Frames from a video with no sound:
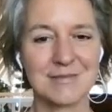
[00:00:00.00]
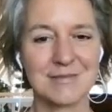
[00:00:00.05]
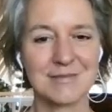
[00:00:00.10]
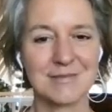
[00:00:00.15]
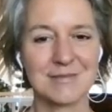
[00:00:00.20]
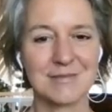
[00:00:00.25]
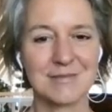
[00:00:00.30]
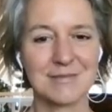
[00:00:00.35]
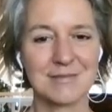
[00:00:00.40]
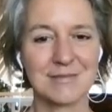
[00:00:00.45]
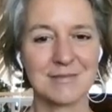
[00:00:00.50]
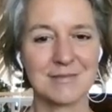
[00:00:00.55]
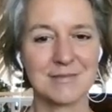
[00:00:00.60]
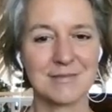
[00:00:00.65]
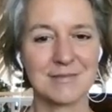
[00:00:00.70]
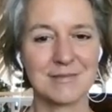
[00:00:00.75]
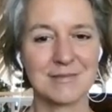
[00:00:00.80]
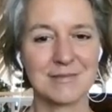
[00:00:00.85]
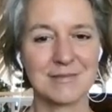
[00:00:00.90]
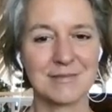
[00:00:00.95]

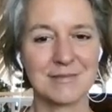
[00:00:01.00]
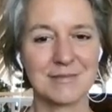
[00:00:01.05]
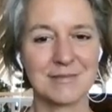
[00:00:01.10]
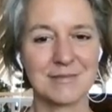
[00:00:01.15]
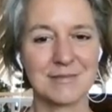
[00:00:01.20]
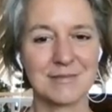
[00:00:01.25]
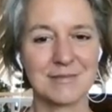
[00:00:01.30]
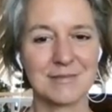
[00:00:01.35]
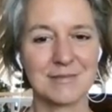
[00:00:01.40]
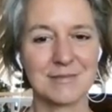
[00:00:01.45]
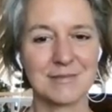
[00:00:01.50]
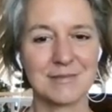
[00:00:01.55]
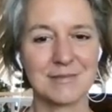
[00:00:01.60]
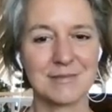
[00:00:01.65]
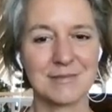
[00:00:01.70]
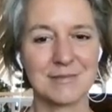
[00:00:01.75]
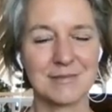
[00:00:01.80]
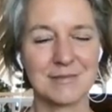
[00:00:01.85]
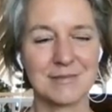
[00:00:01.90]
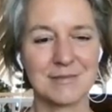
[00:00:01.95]

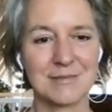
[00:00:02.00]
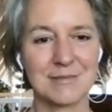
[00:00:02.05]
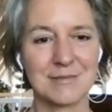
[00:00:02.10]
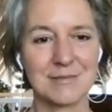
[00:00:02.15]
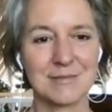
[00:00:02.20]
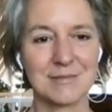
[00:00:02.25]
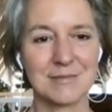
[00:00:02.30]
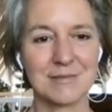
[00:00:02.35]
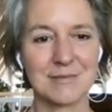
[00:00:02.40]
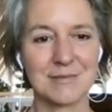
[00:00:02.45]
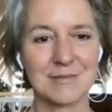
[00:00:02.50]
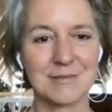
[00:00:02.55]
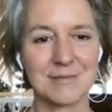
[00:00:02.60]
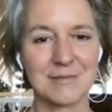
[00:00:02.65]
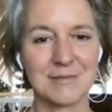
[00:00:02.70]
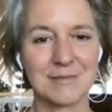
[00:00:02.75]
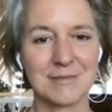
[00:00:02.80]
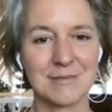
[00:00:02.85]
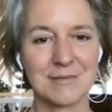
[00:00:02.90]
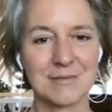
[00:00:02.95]

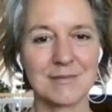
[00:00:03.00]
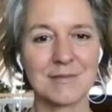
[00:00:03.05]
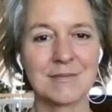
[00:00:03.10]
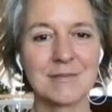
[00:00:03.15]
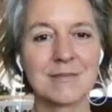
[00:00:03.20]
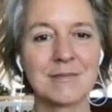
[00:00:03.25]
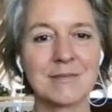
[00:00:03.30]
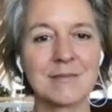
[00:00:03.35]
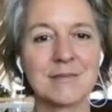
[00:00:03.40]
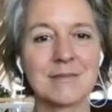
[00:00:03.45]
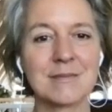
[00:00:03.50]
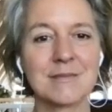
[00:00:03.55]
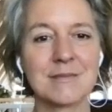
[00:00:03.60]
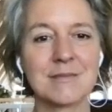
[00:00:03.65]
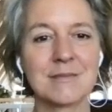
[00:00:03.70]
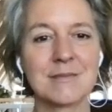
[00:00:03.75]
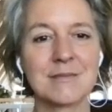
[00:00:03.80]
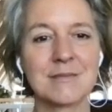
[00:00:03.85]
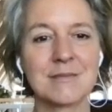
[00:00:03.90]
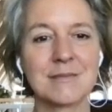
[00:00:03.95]

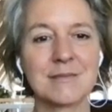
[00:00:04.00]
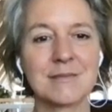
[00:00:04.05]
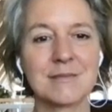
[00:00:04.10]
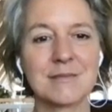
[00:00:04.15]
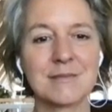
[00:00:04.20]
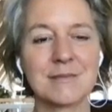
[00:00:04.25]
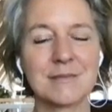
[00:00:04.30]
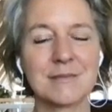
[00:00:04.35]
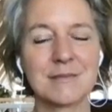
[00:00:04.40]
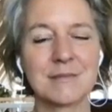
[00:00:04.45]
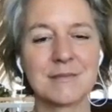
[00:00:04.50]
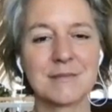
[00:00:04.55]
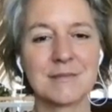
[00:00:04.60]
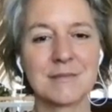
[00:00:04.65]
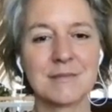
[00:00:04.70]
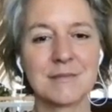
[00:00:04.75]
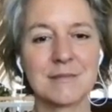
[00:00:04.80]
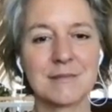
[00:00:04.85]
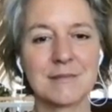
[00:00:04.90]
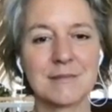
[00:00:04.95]

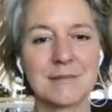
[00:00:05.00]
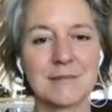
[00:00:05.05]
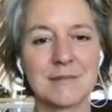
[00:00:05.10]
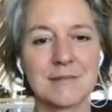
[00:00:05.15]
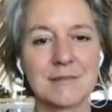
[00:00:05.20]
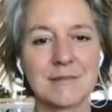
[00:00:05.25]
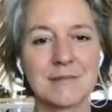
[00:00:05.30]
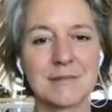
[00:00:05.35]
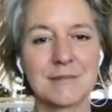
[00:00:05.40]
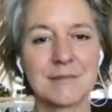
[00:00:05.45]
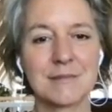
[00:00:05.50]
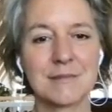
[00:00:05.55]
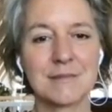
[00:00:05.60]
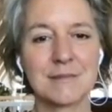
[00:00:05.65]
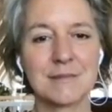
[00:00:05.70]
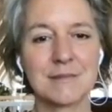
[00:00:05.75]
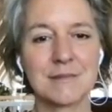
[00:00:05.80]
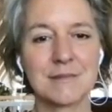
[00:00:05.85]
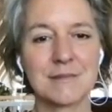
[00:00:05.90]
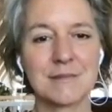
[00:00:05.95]

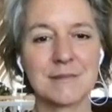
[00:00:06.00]
The person shown says nothing.